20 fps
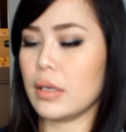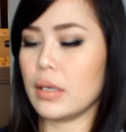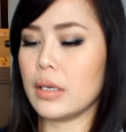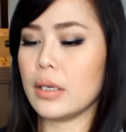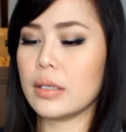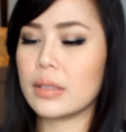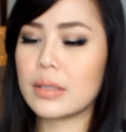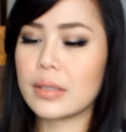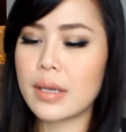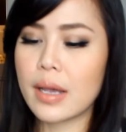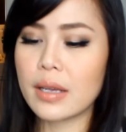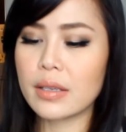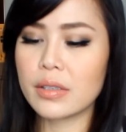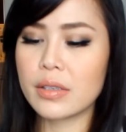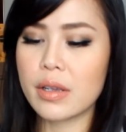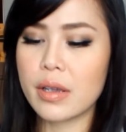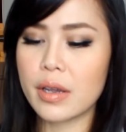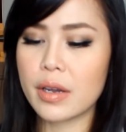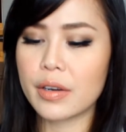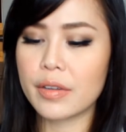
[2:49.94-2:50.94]
it says
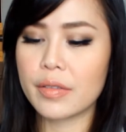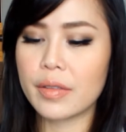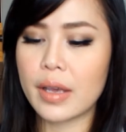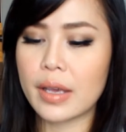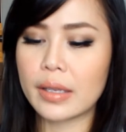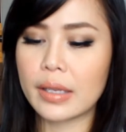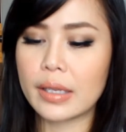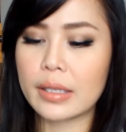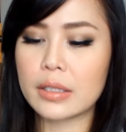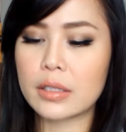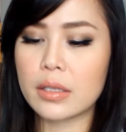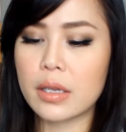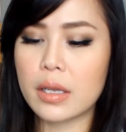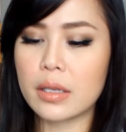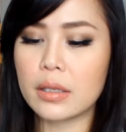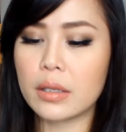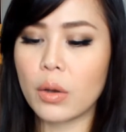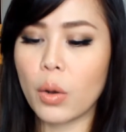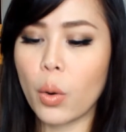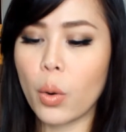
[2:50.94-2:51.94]
here that it's
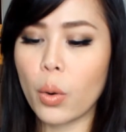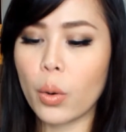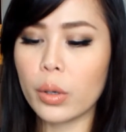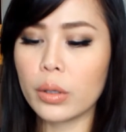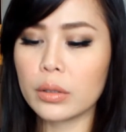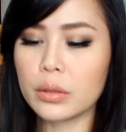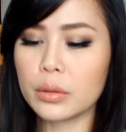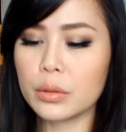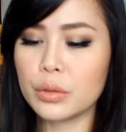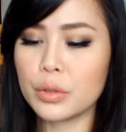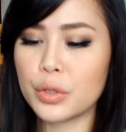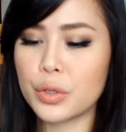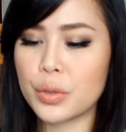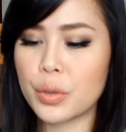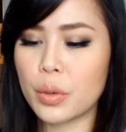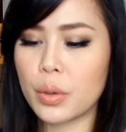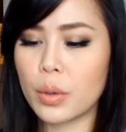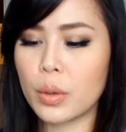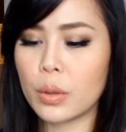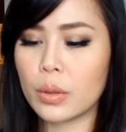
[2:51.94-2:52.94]
an oil
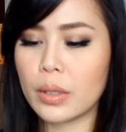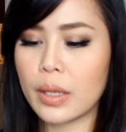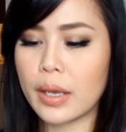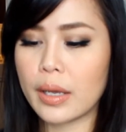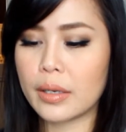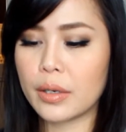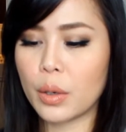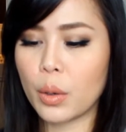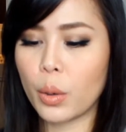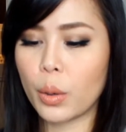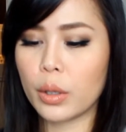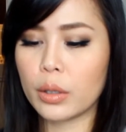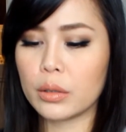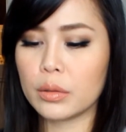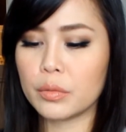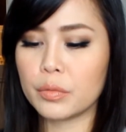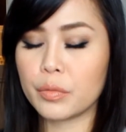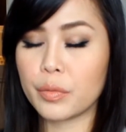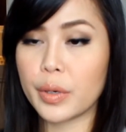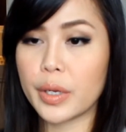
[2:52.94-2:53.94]
control and oil
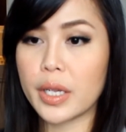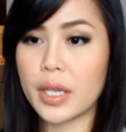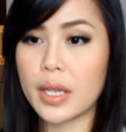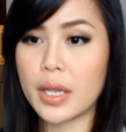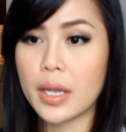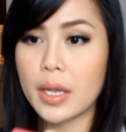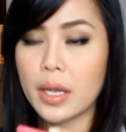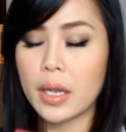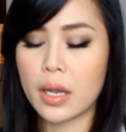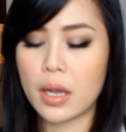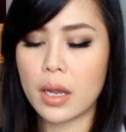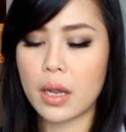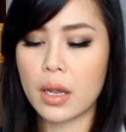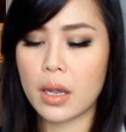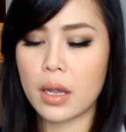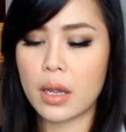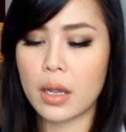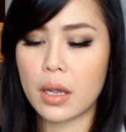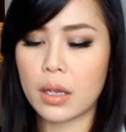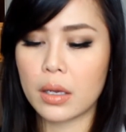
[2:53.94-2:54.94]
free
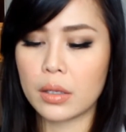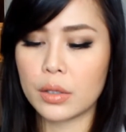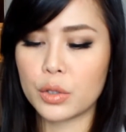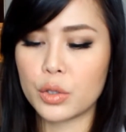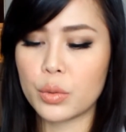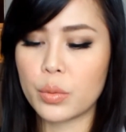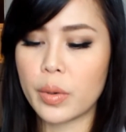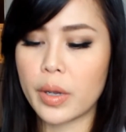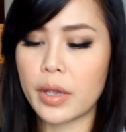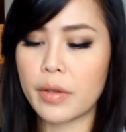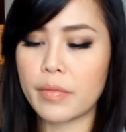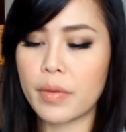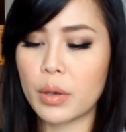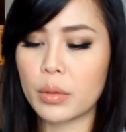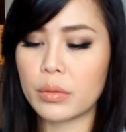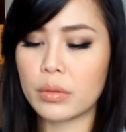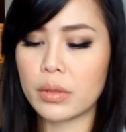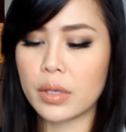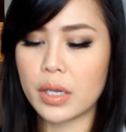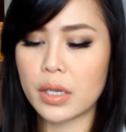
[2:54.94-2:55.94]
two-way
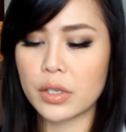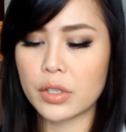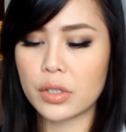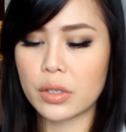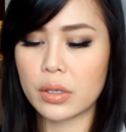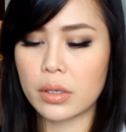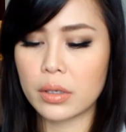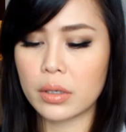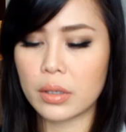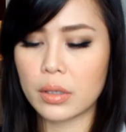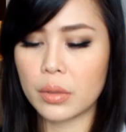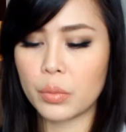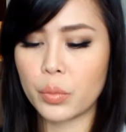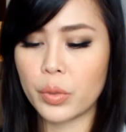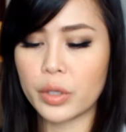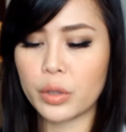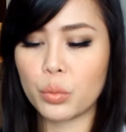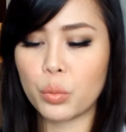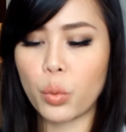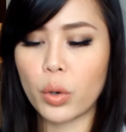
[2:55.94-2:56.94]
foundation
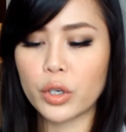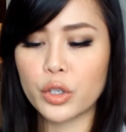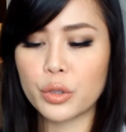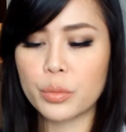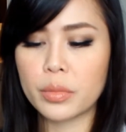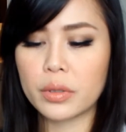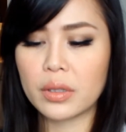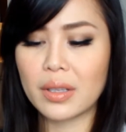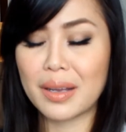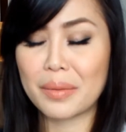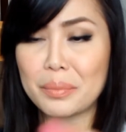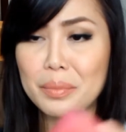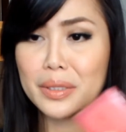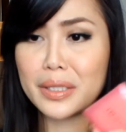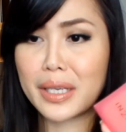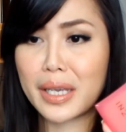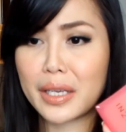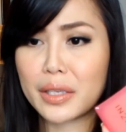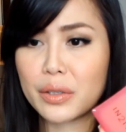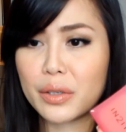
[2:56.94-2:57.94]
with washable
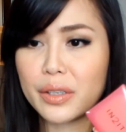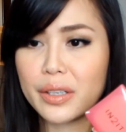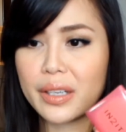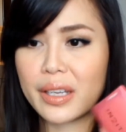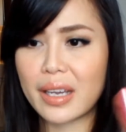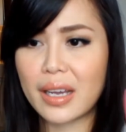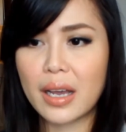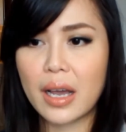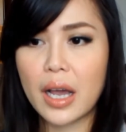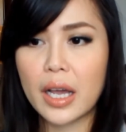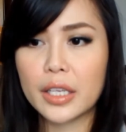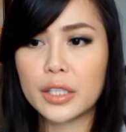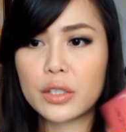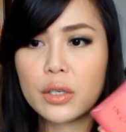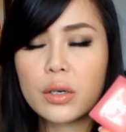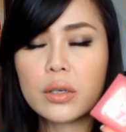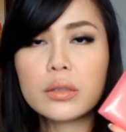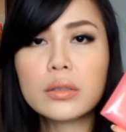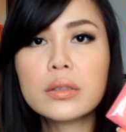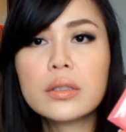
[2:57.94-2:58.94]
applicator. Yeah, I
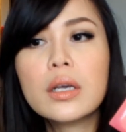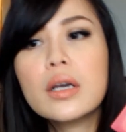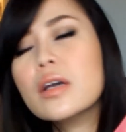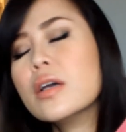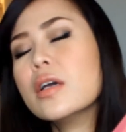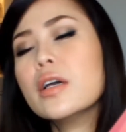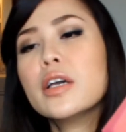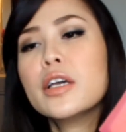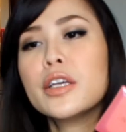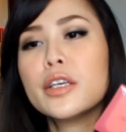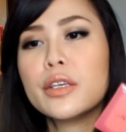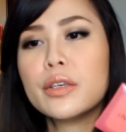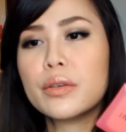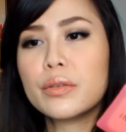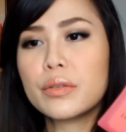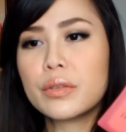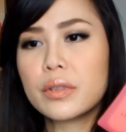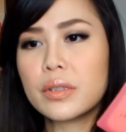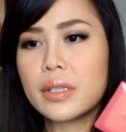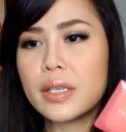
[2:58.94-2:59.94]
don't
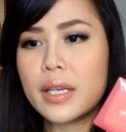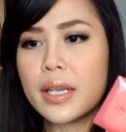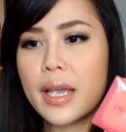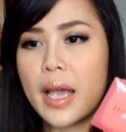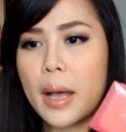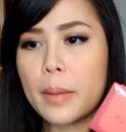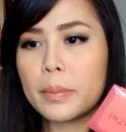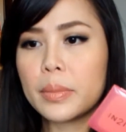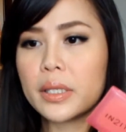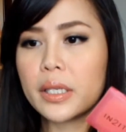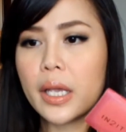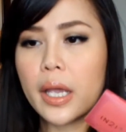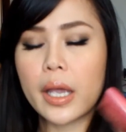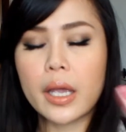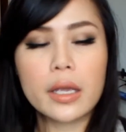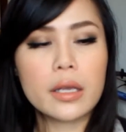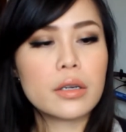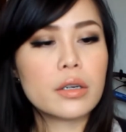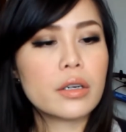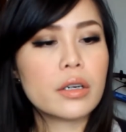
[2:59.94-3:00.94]
use the
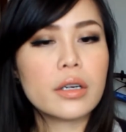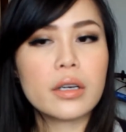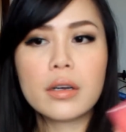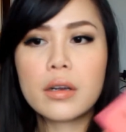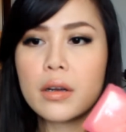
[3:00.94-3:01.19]
applicator